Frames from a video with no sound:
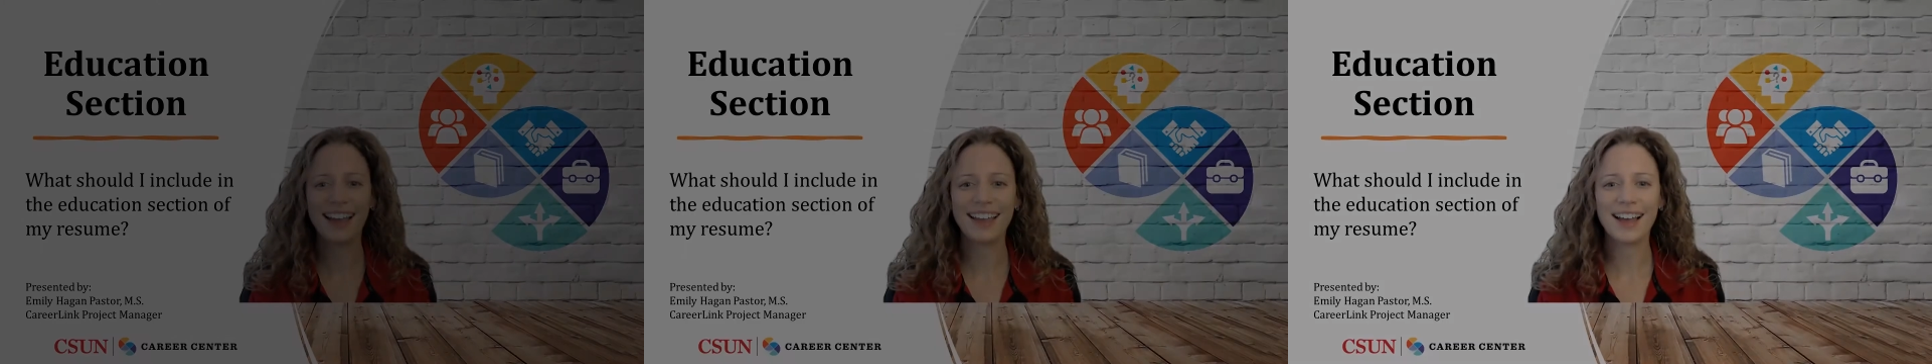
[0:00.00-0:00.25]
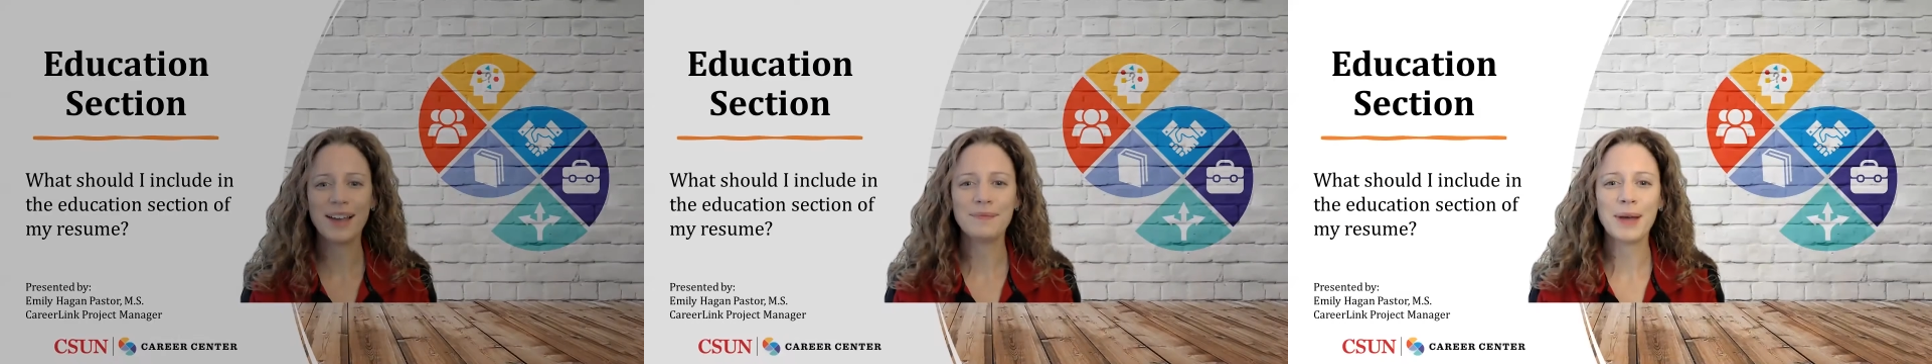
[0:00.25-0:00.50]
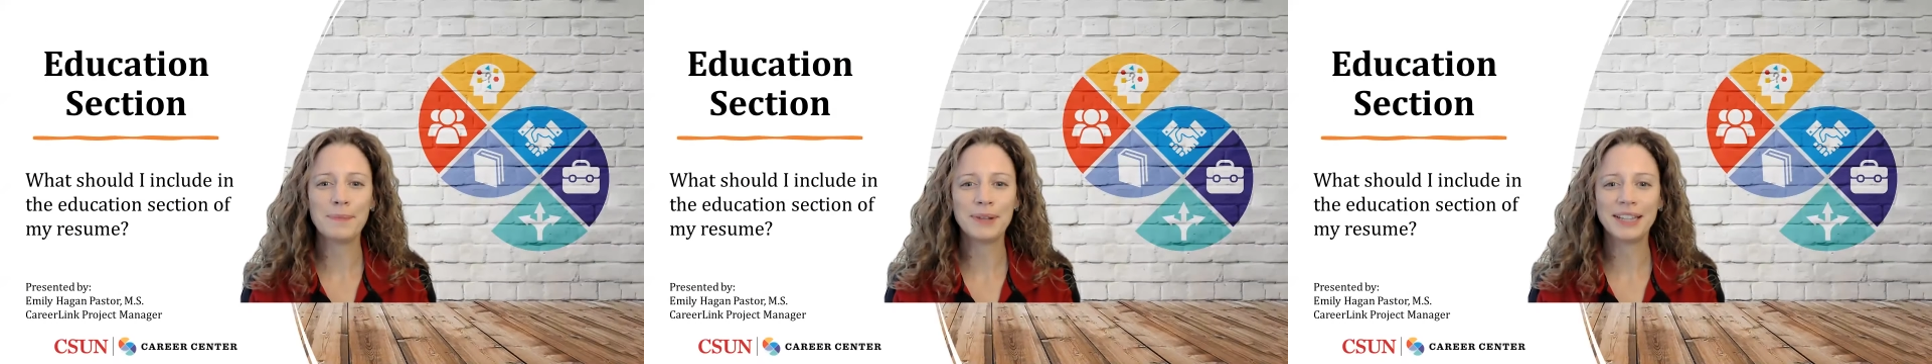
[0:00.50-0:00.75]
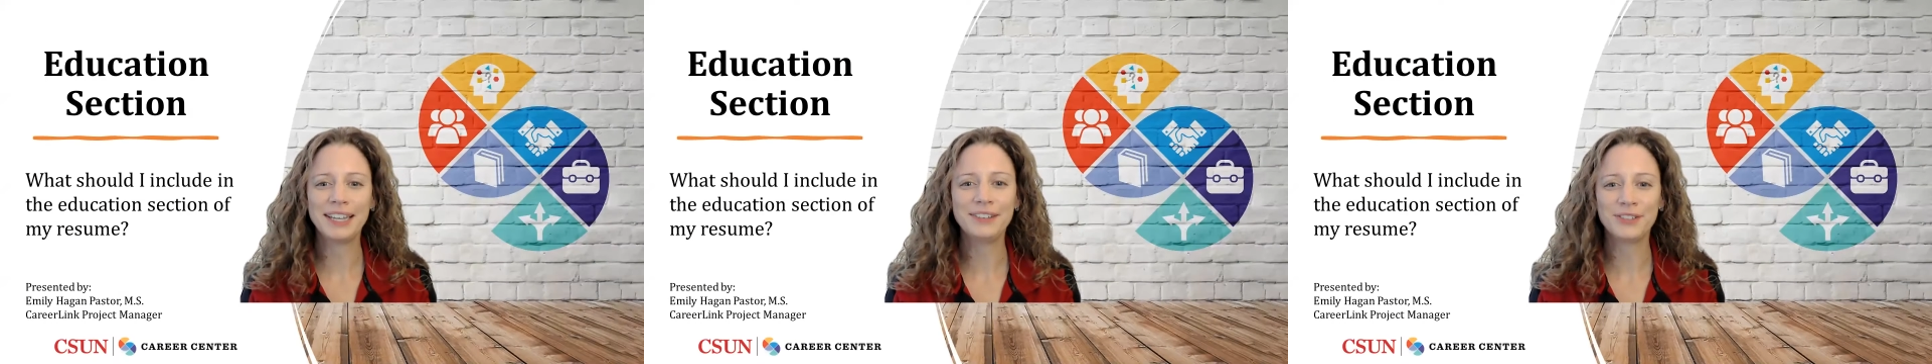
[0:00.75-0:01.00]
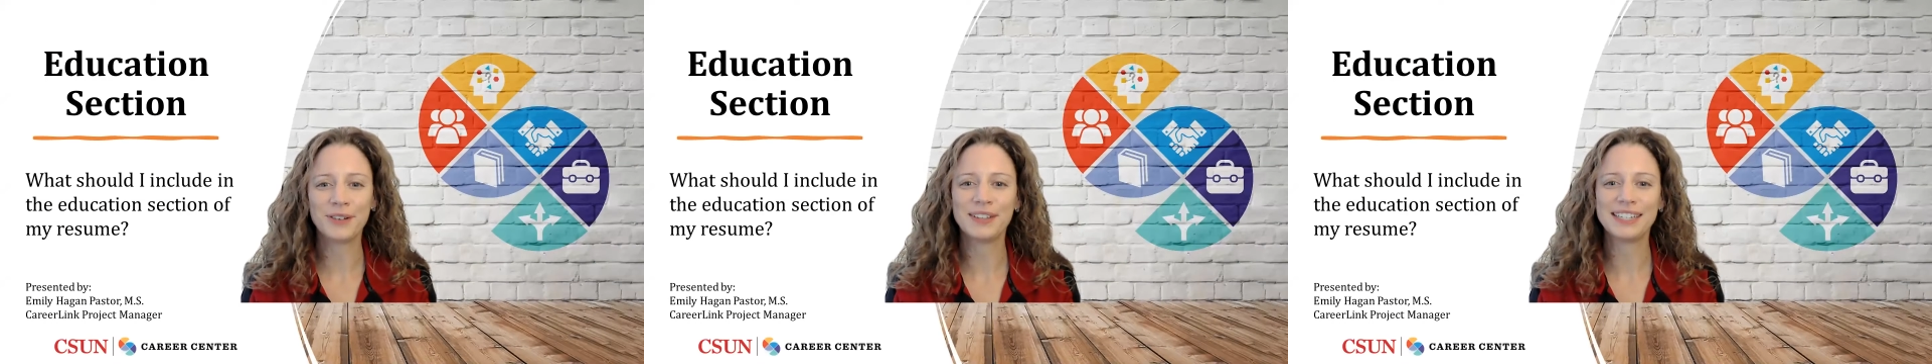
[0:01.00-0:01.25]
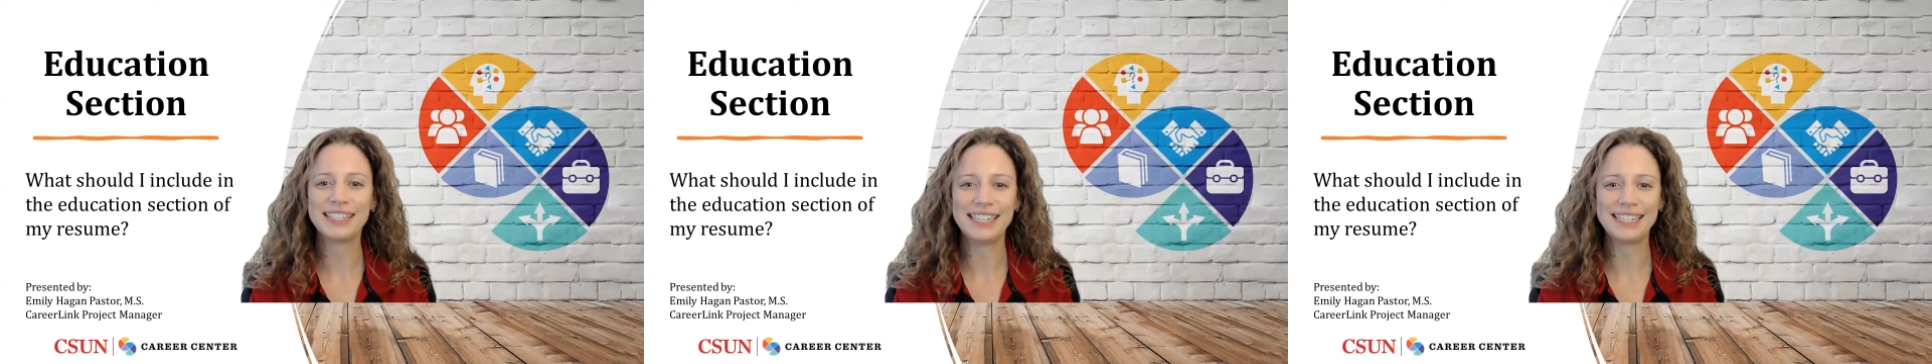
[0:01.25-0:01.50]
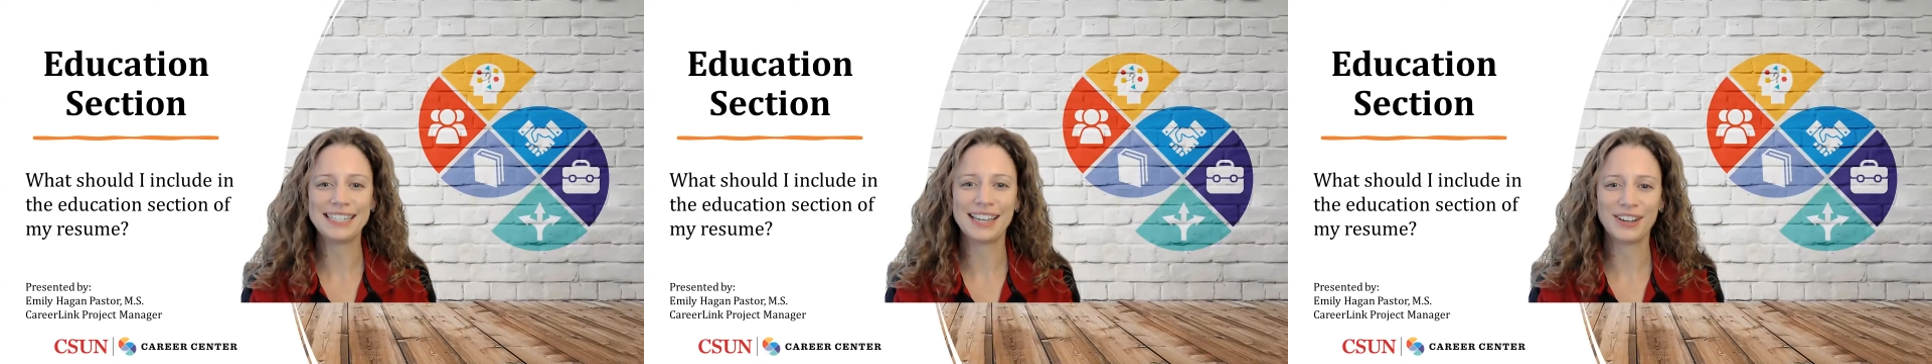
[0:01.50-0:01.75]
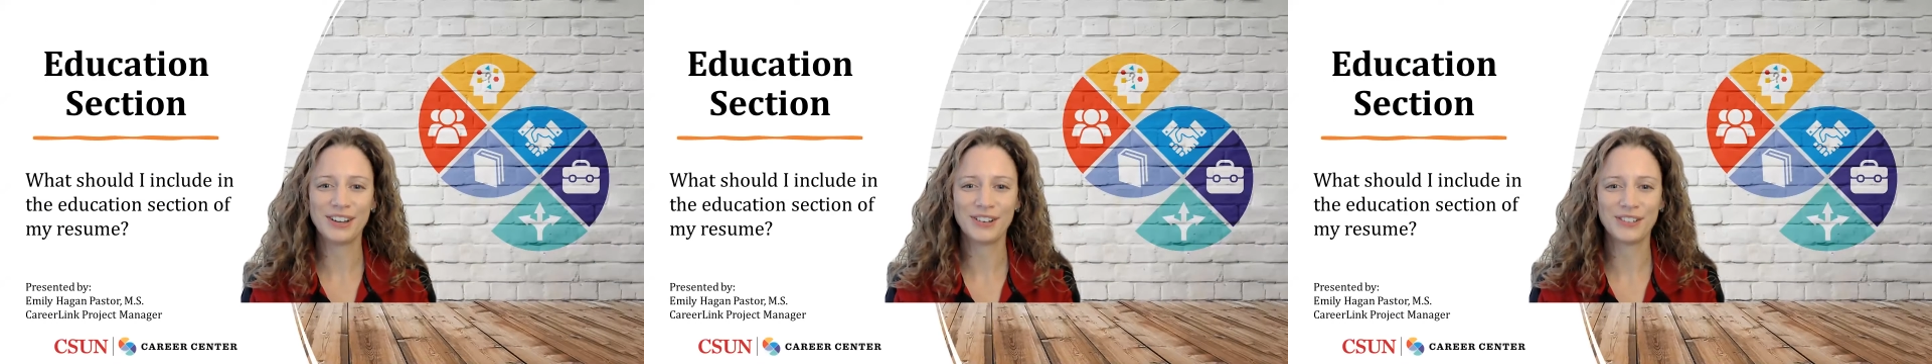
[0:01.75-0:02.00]
Hi, I'm Emily from the
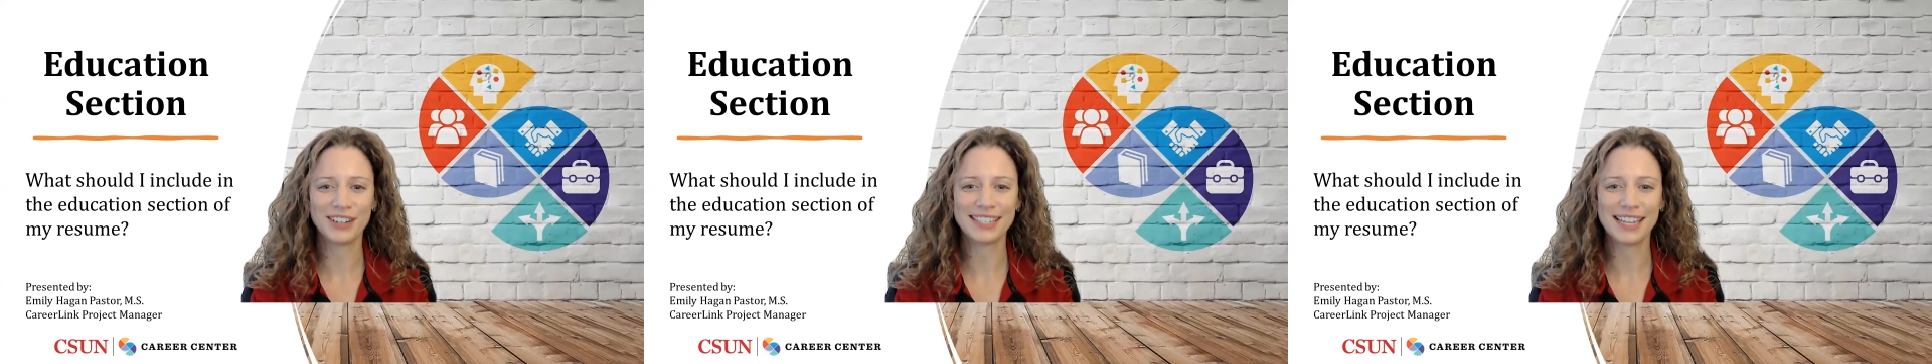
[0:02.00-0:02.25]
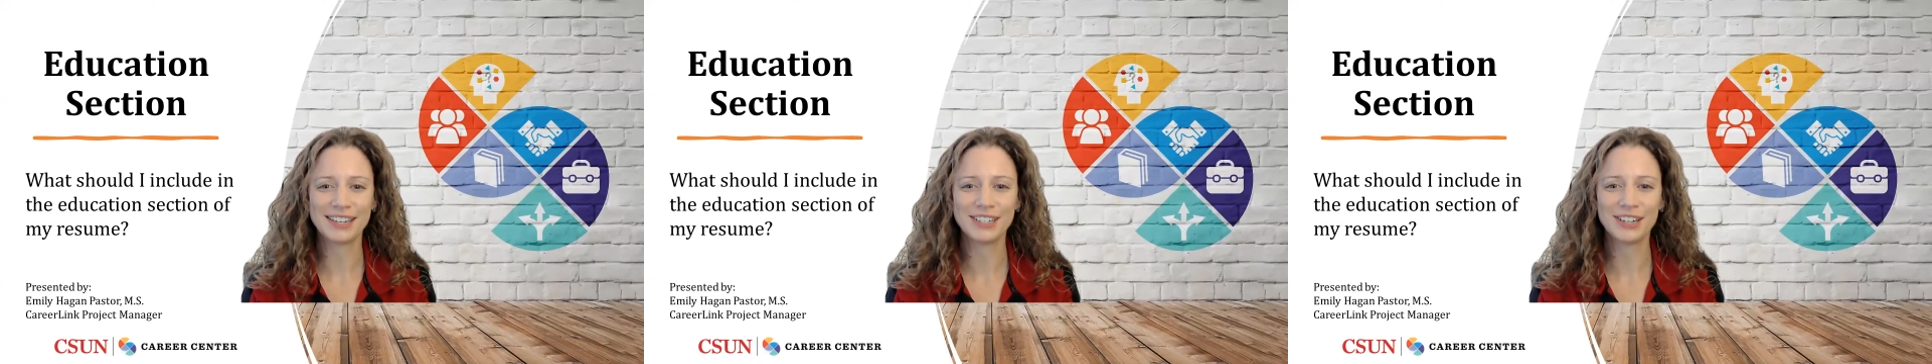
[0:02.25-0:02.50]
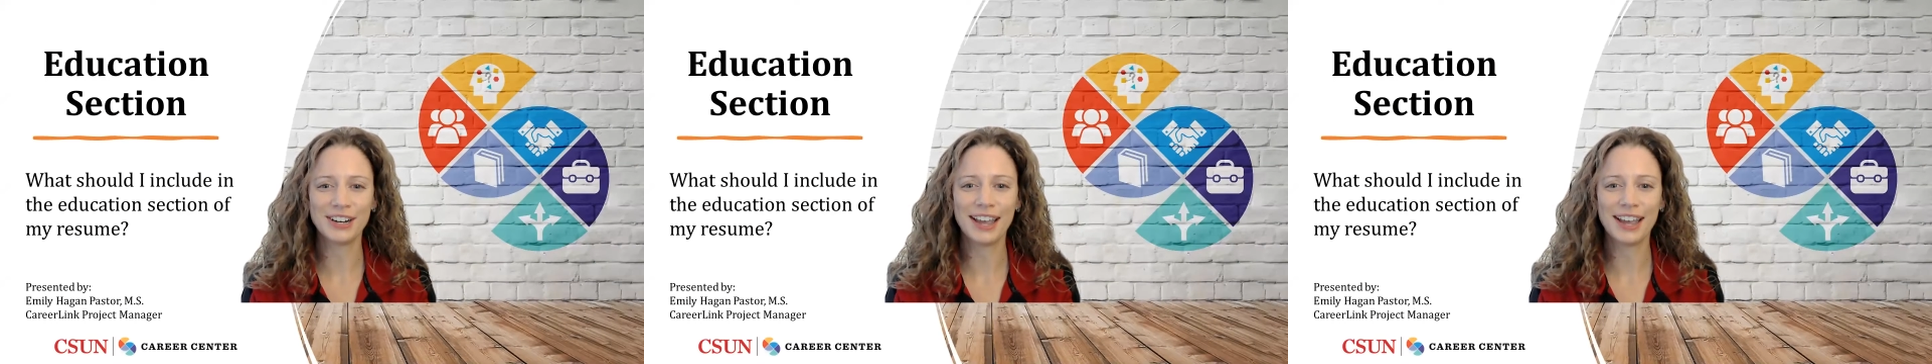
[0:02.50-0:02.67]
CSUN Career Center,